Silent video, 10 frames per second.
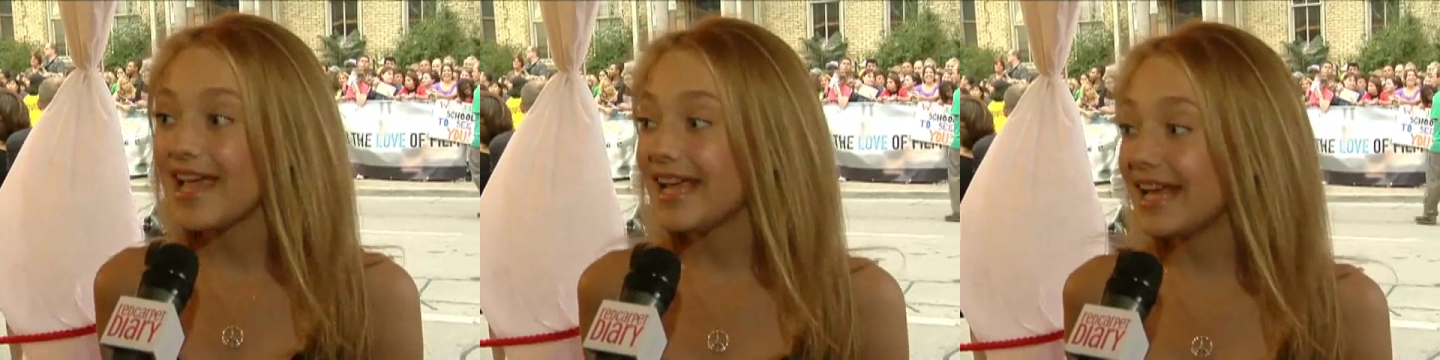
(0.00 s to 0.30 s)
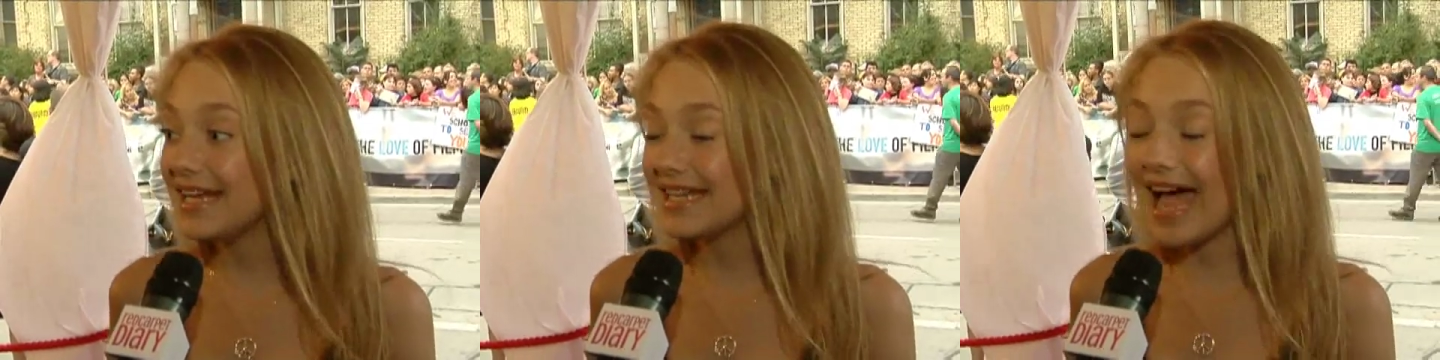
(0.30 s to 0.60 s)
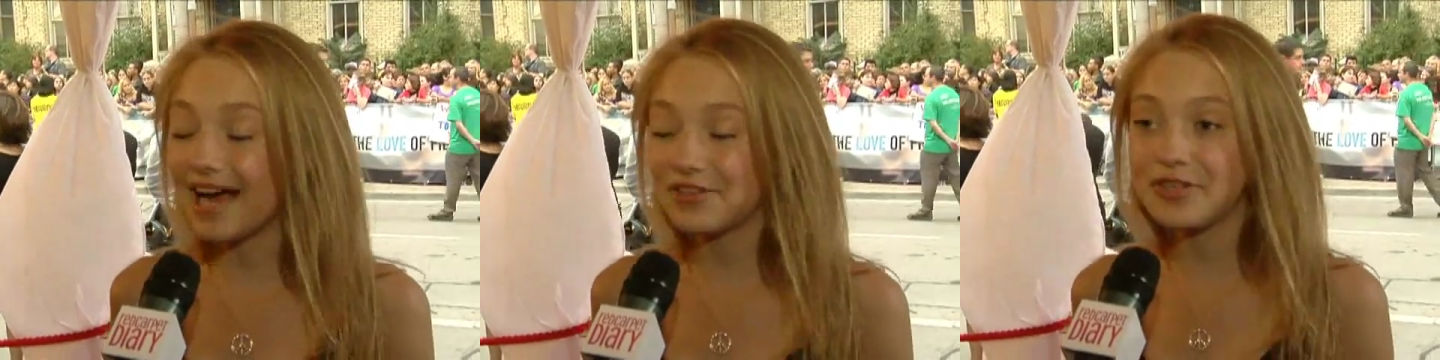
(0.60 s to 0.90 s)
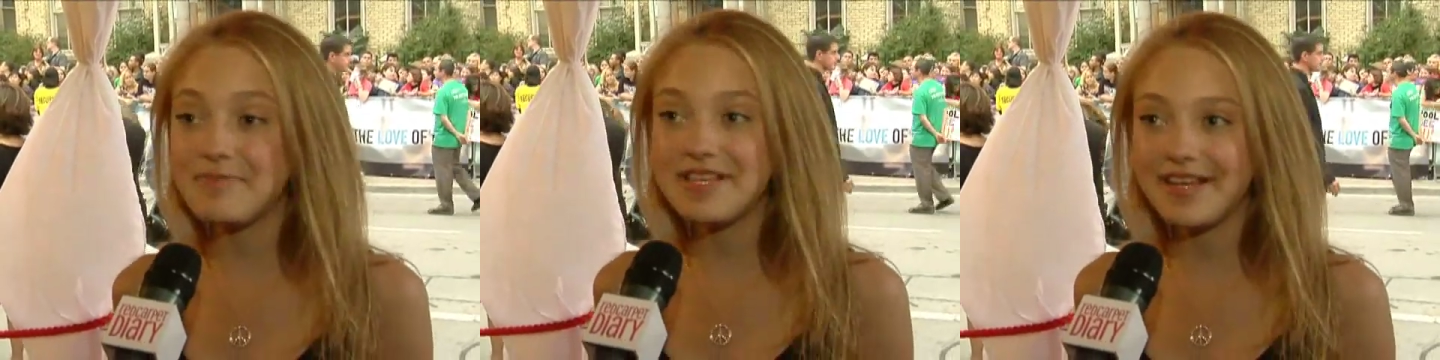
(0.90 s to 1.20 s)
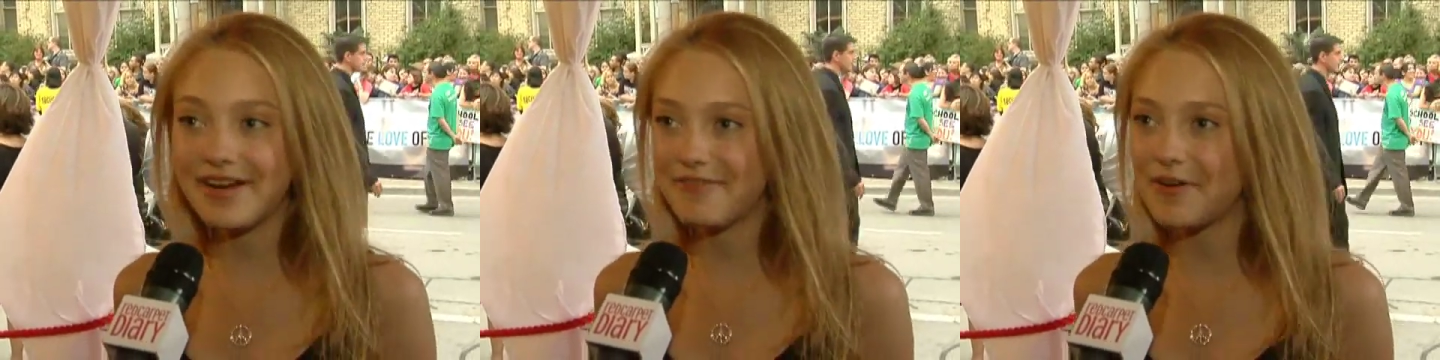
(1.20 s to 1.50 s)
getting to actually be
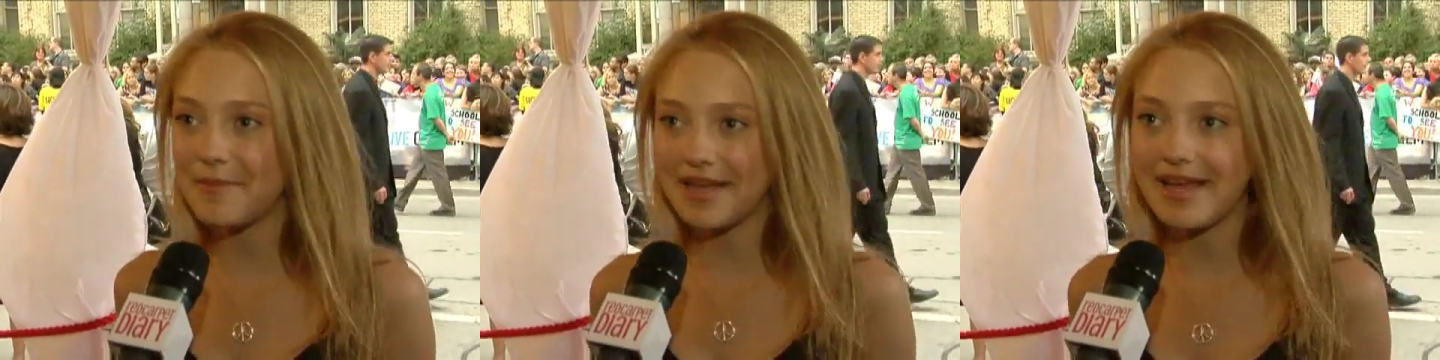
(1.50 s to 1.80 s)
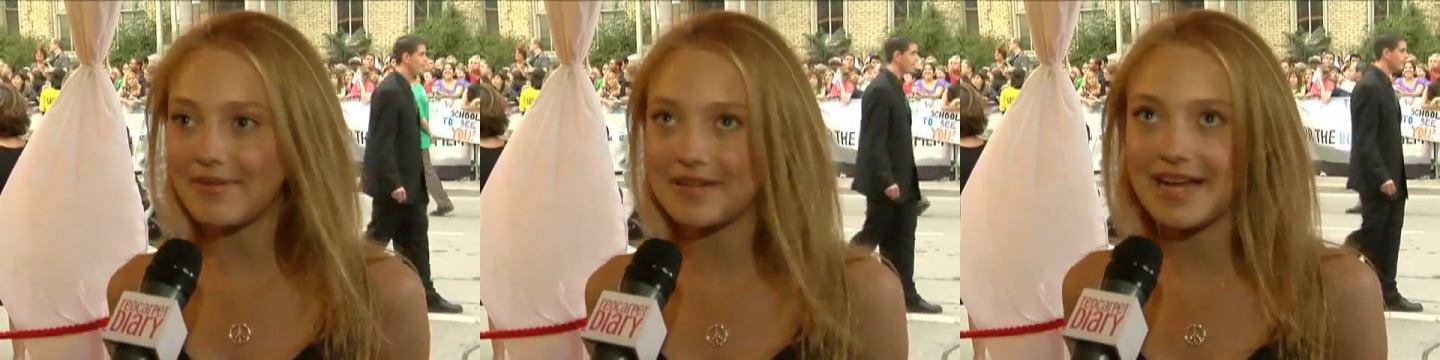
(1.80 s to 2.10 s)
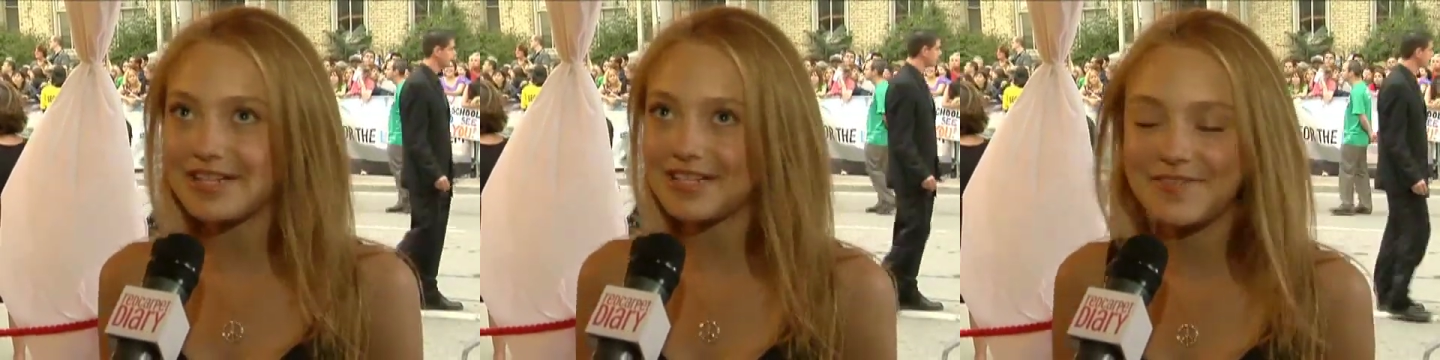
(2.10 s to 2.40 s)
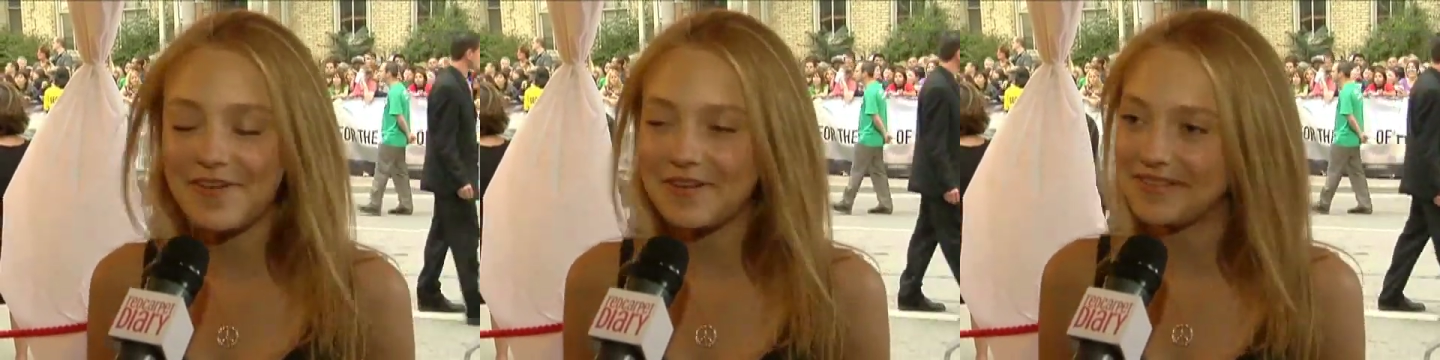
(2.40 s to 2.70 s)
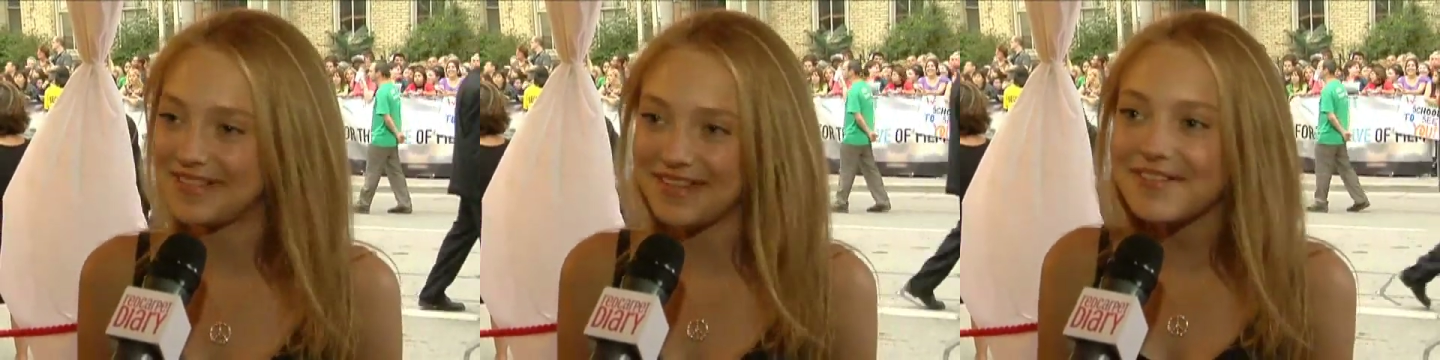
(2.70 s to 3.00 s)
there filming it, I just
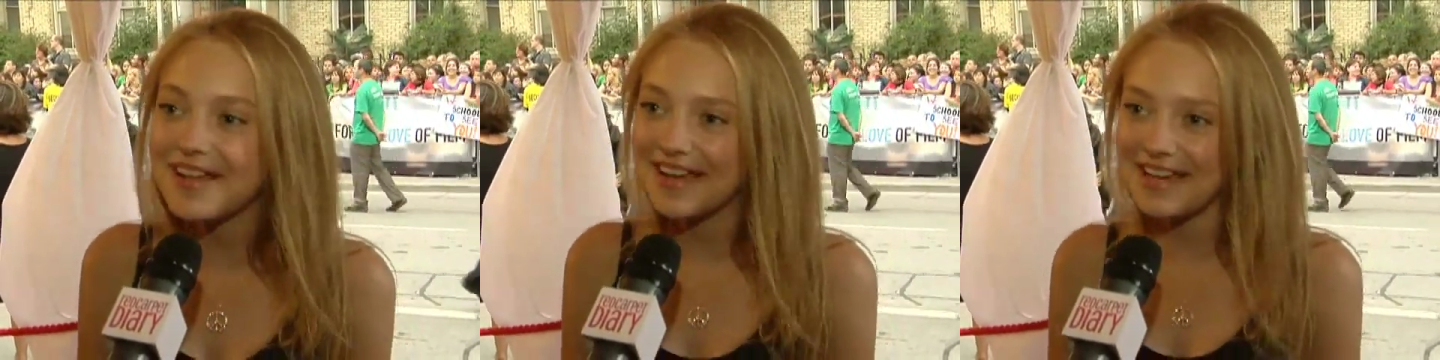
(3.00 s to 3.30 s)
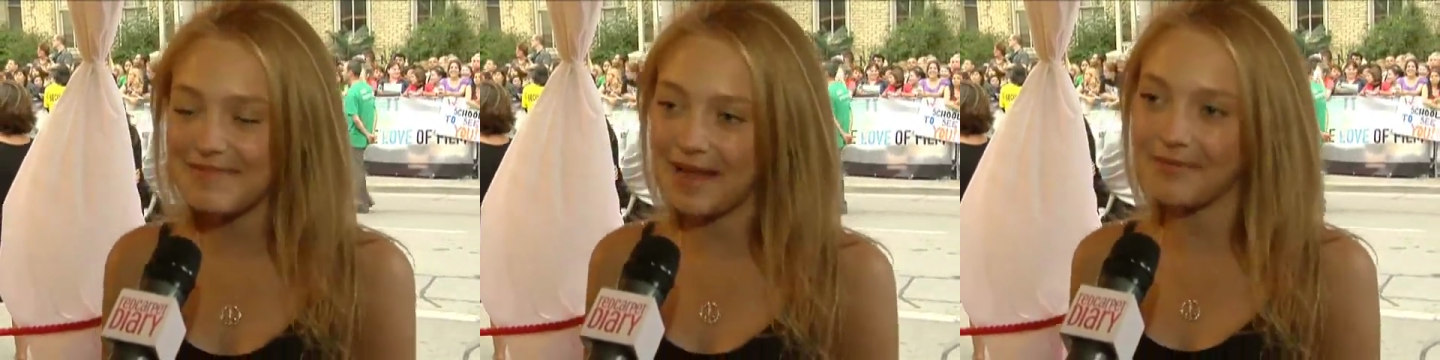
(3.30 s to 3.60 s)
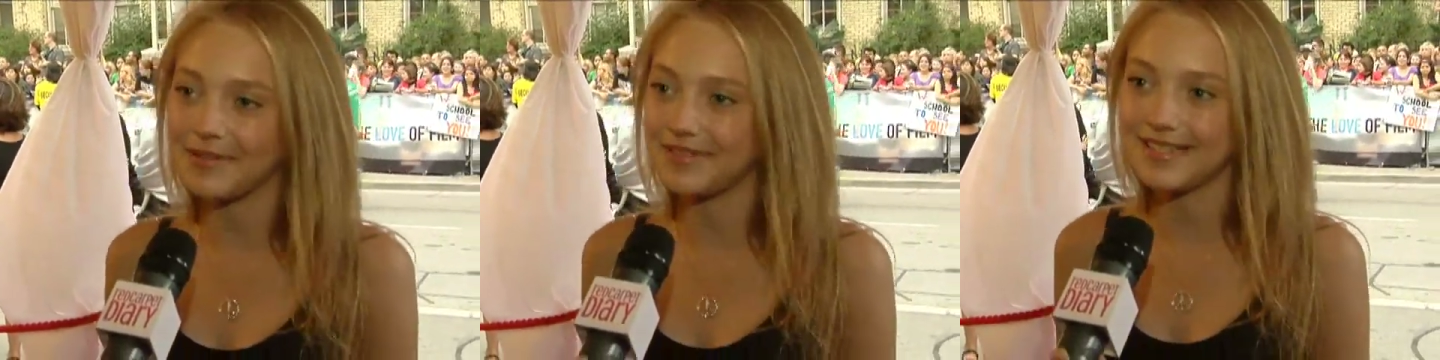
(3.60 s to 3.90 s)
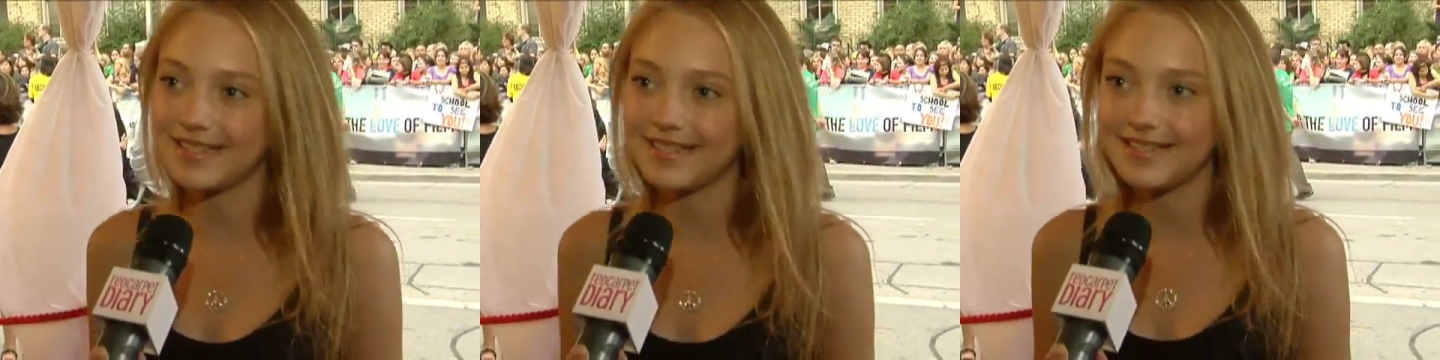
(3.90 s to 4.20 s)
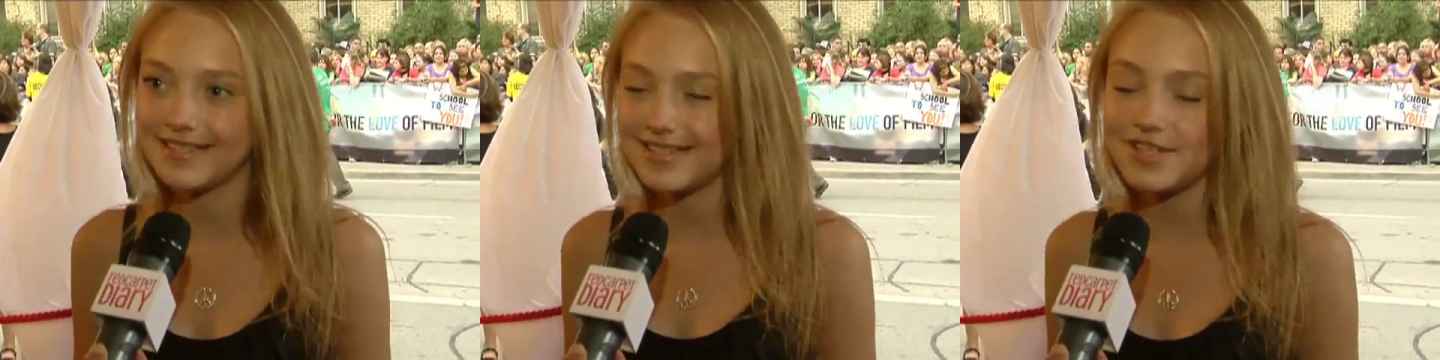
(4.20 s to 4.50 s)
felt so lucky to be able to
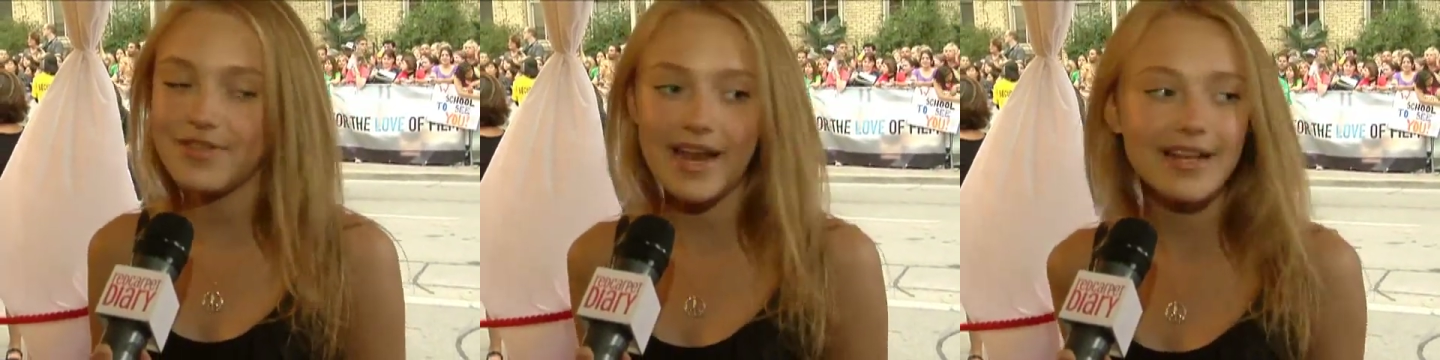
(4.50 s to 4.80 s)
to do that.